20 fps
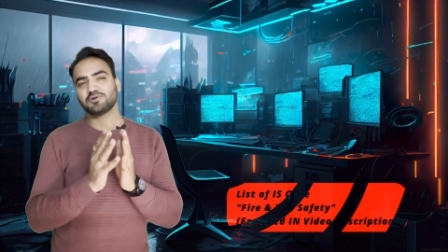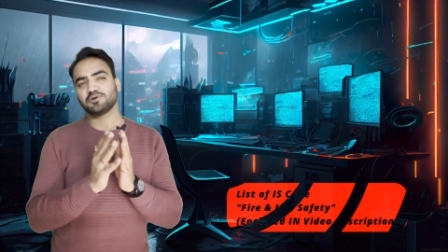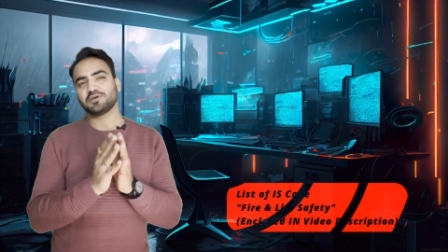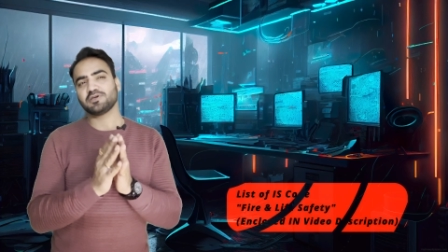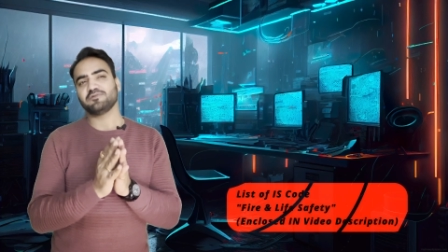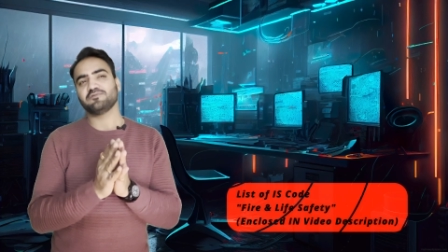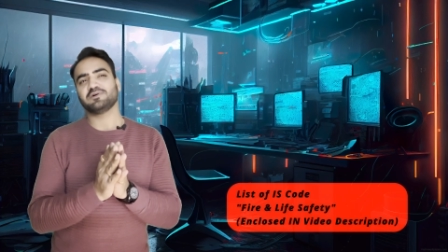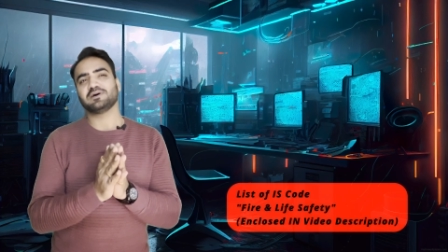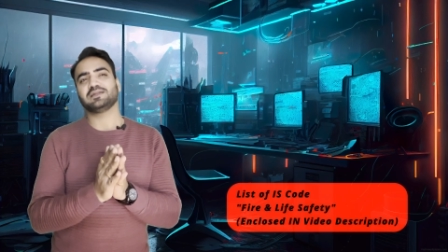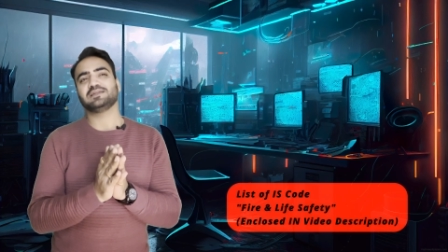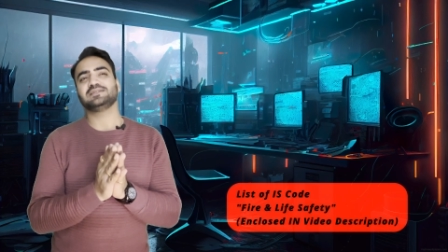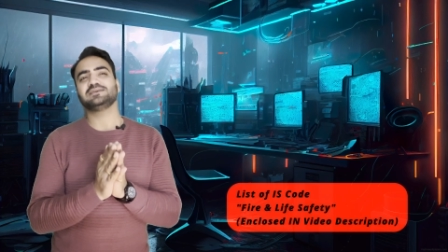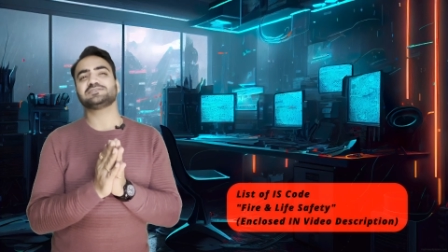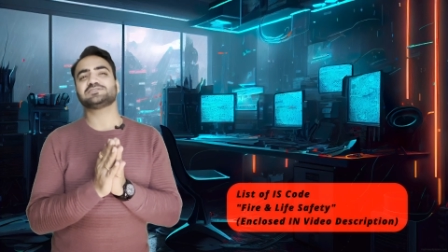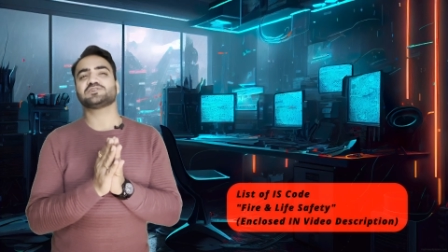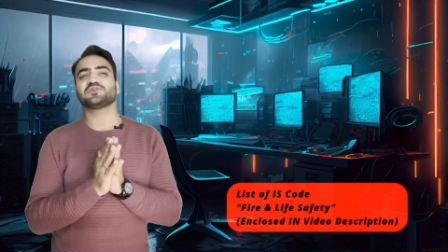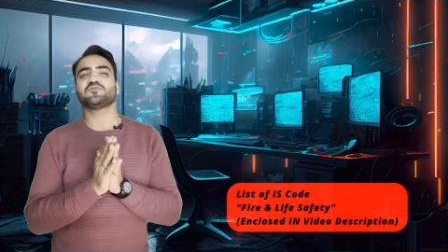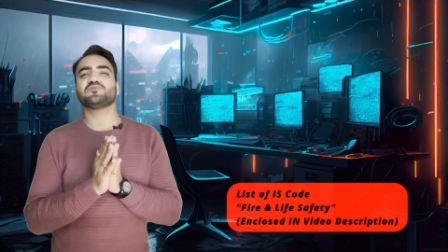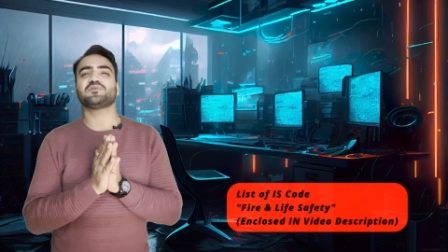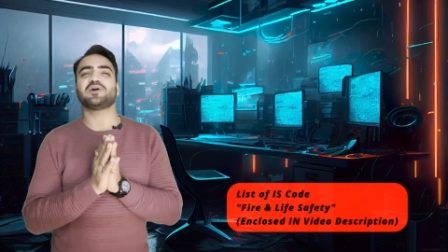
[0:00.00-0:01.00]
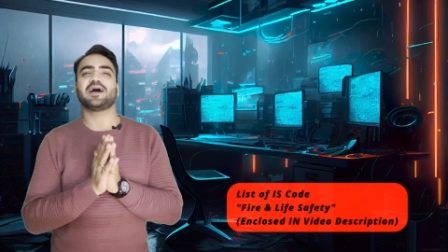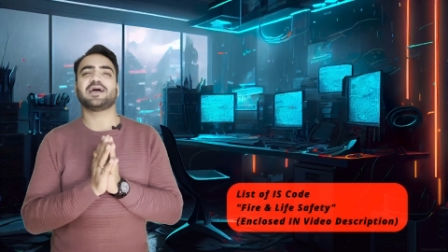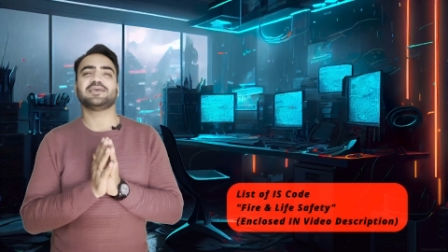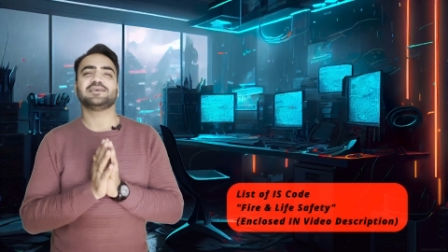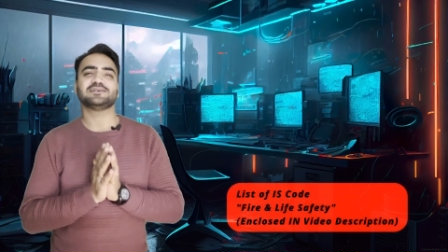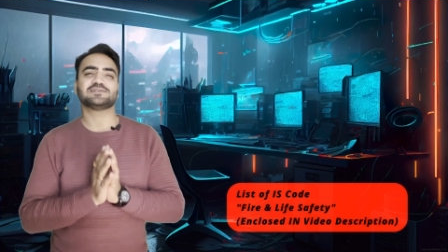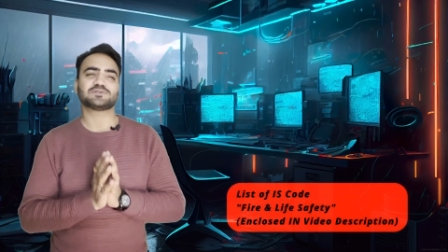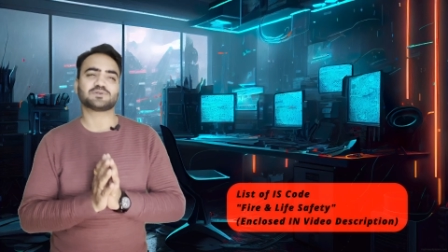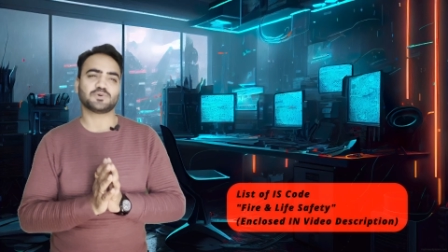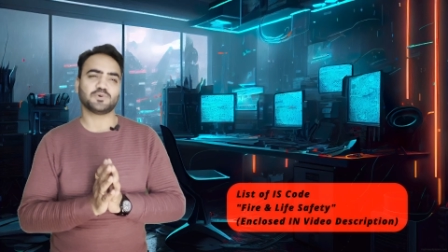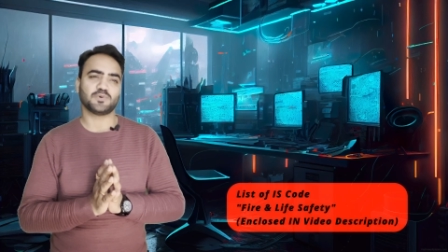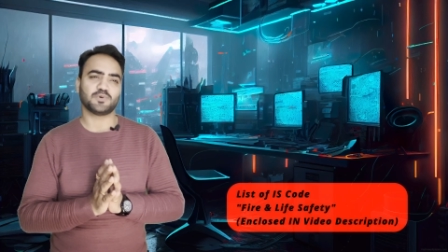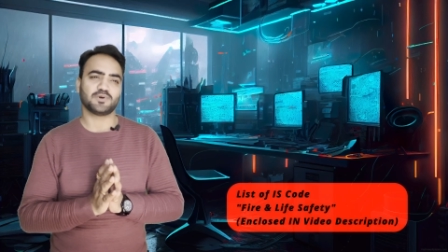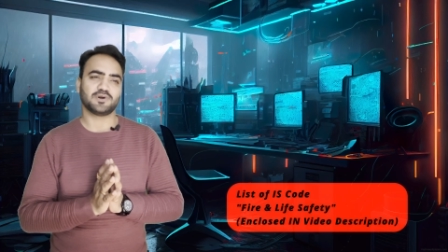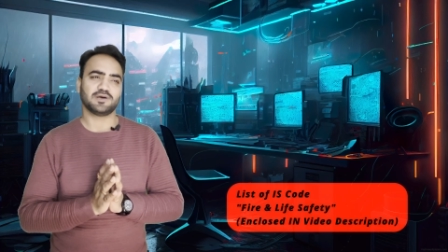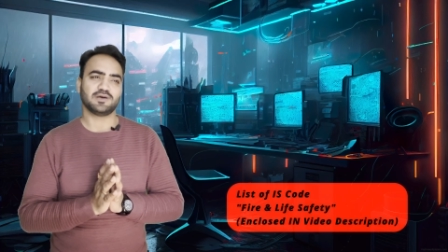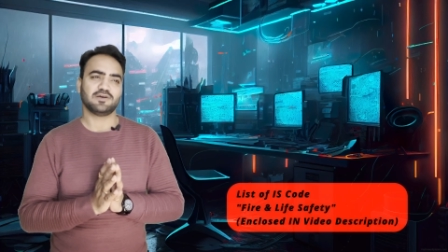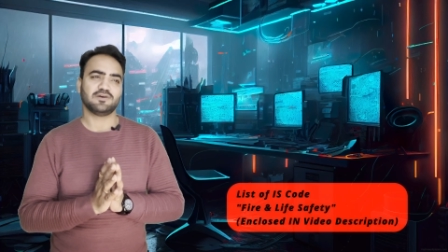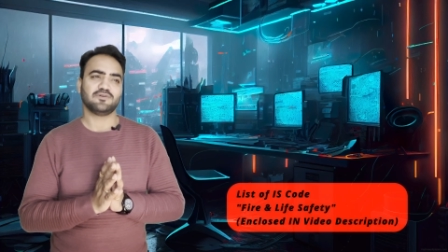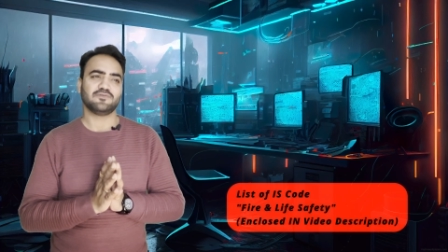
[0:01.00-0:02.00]
to give a list of IS
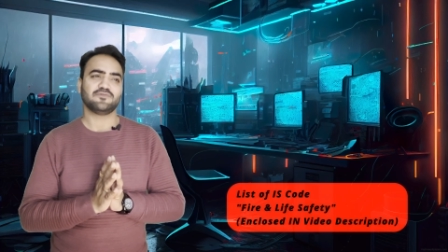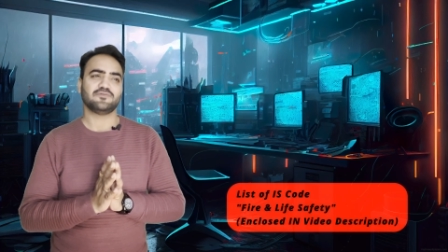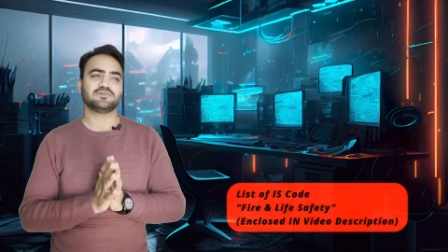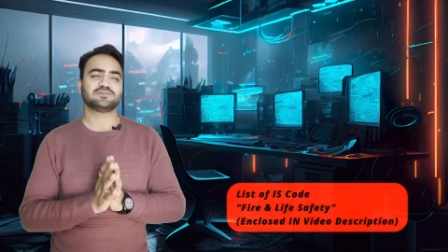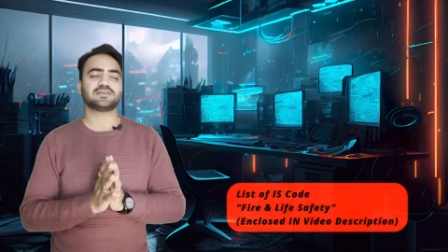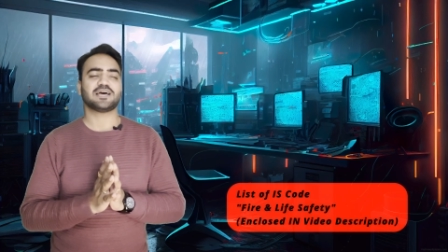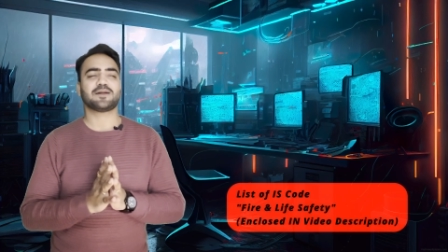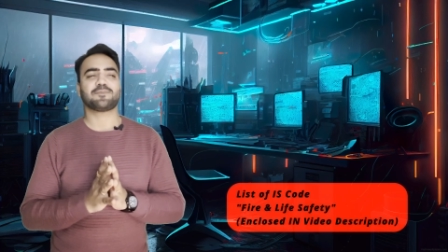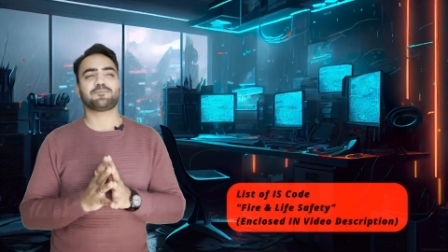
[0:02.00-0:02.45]
code which are